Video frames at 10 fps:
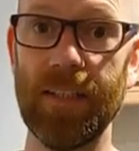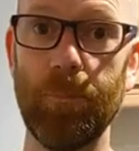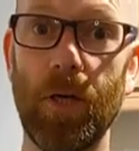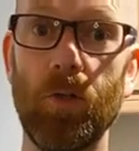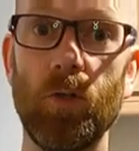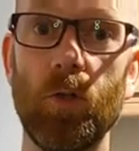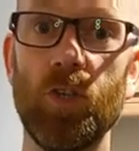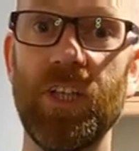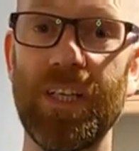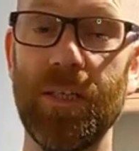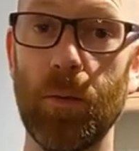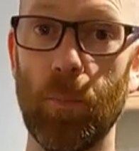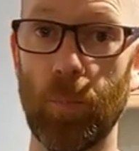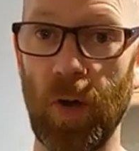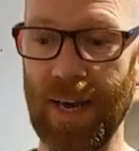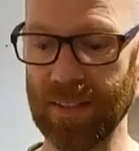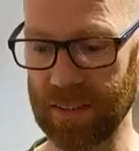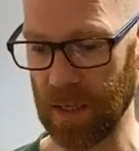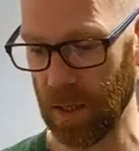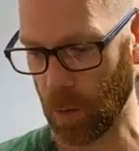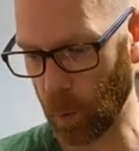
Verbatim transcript: deboned, or chicken breast.